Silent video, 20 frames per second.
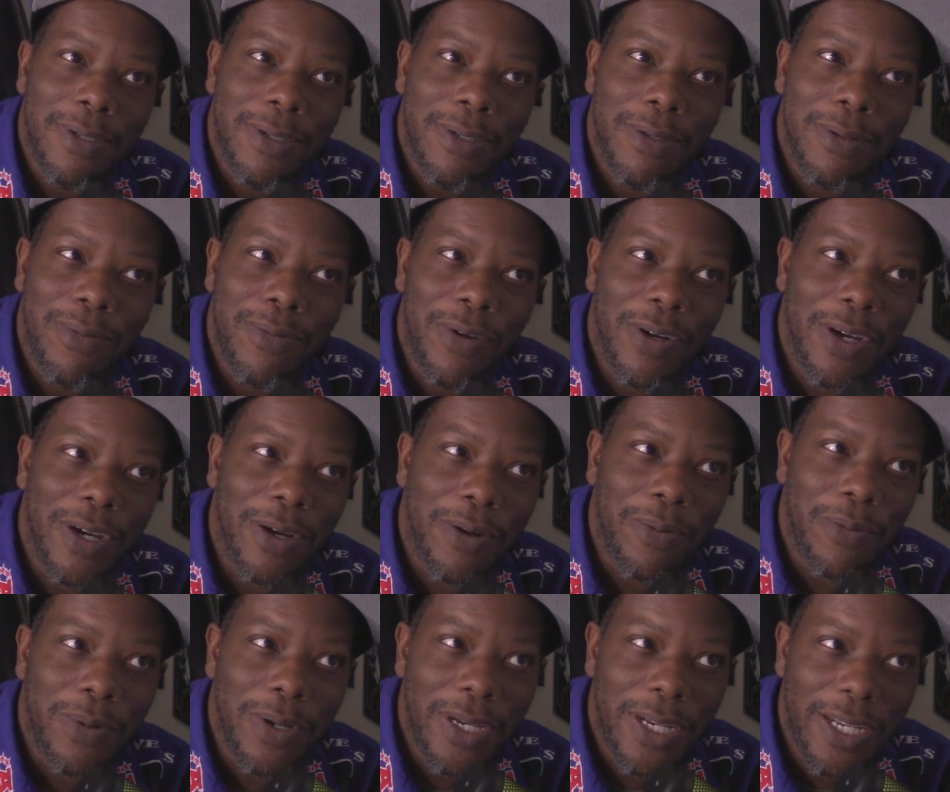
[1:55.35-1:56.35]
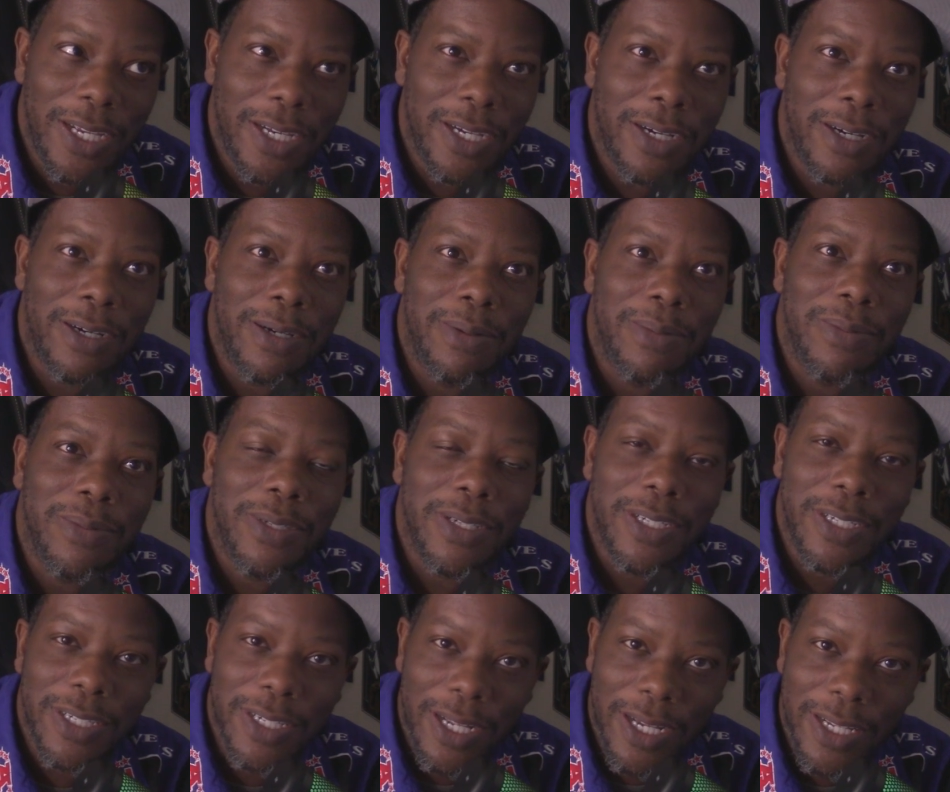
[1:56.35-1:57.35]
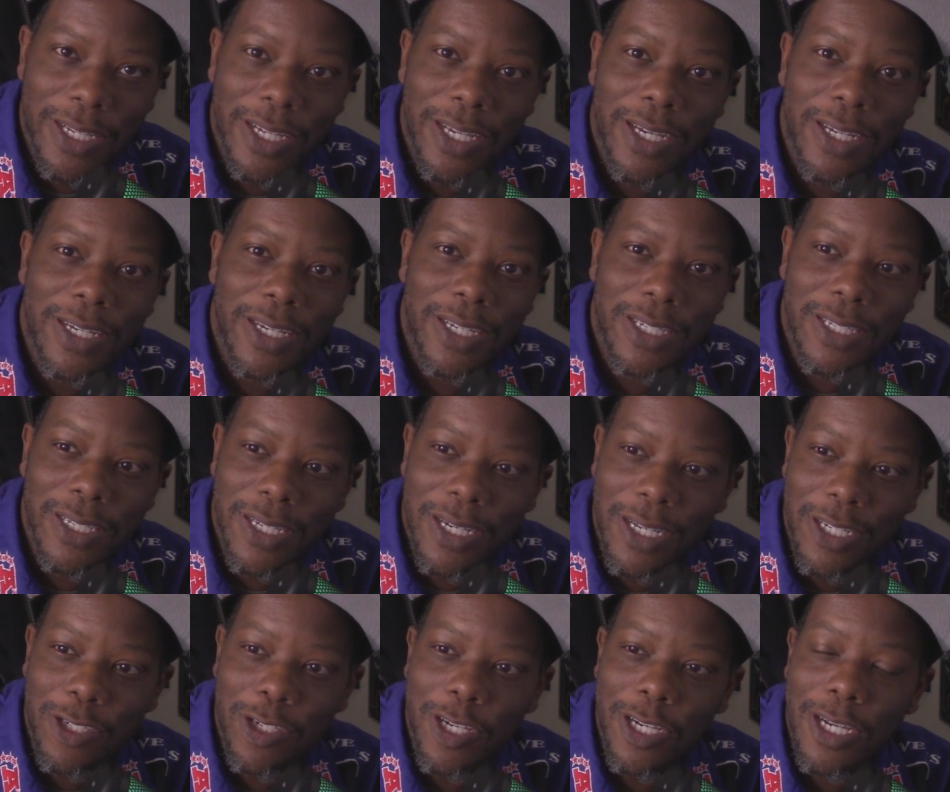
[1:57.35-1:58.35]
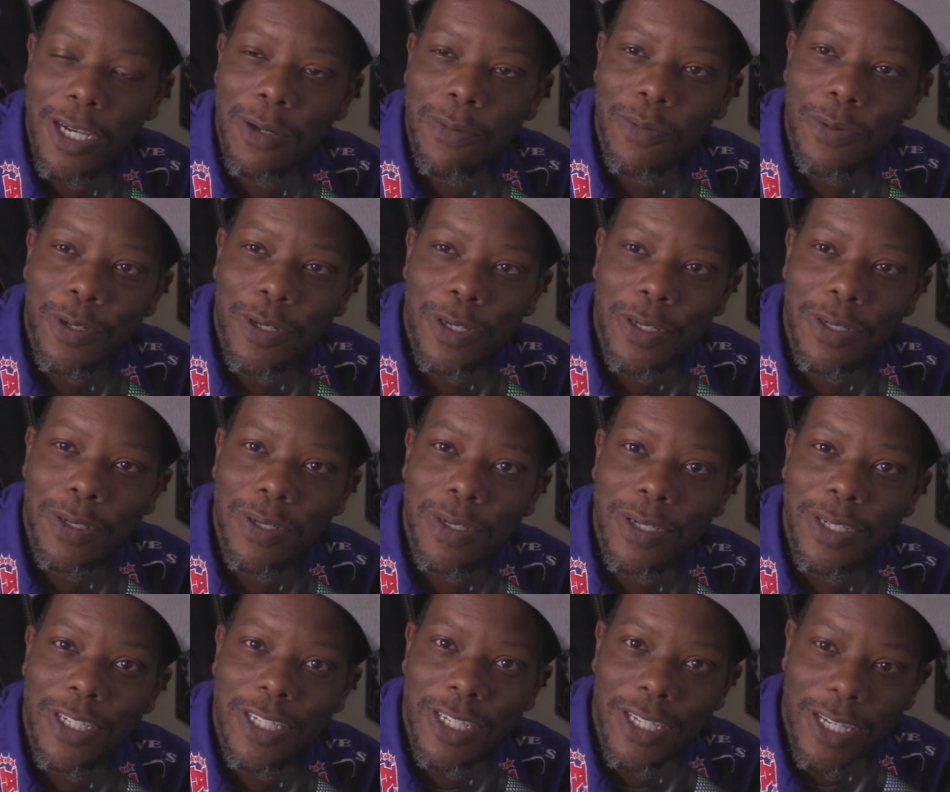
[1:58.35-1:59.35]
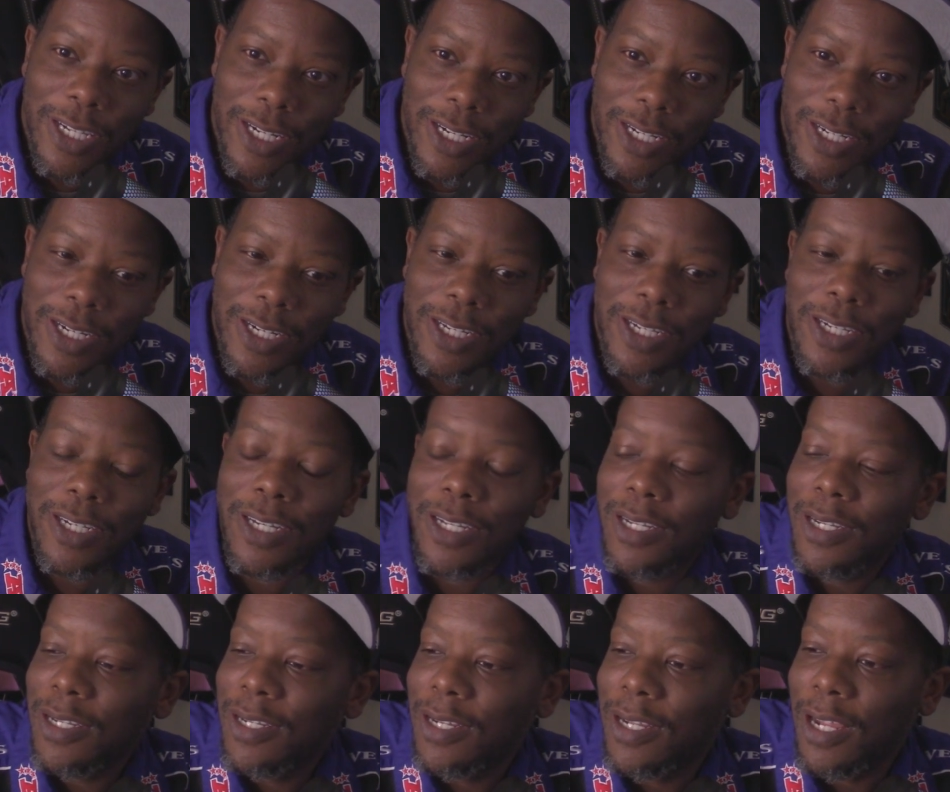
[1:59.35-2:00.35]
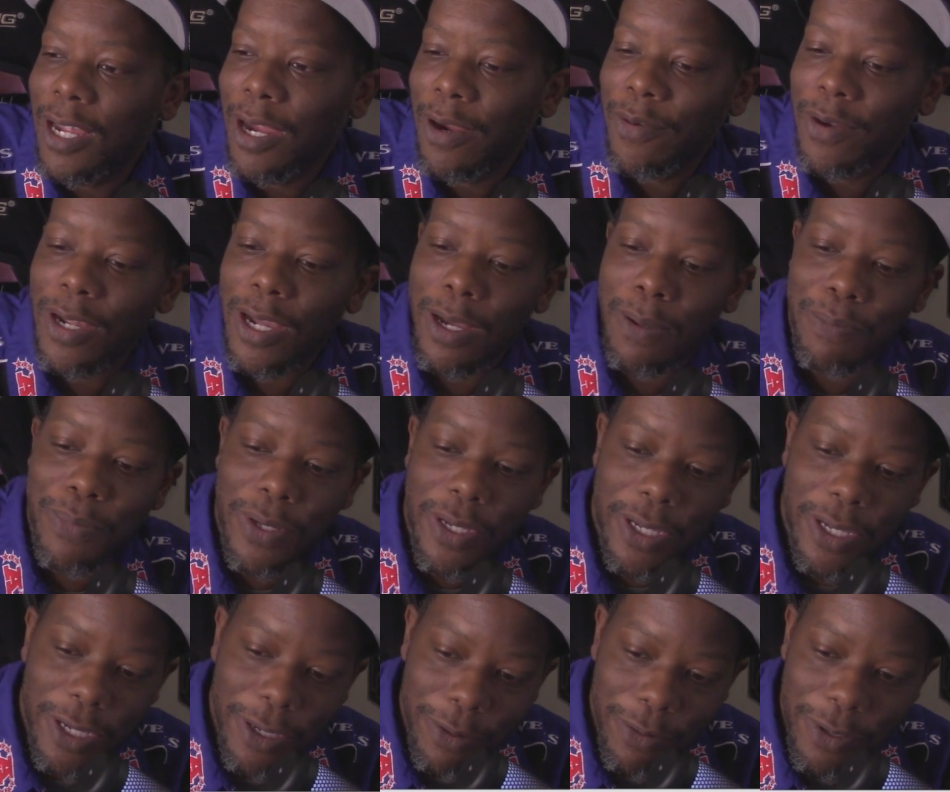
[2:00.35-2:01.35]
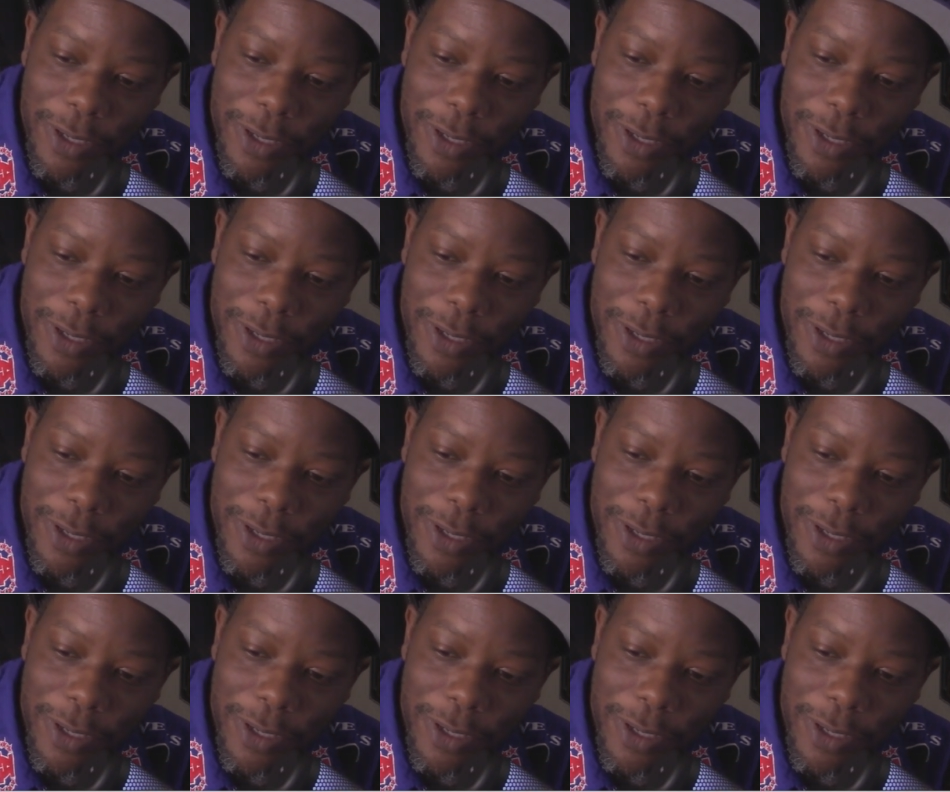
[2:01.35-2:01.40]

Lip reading: where when he comes, he's like, yeah, that's the contract I want. Let's get it done. They already got PQ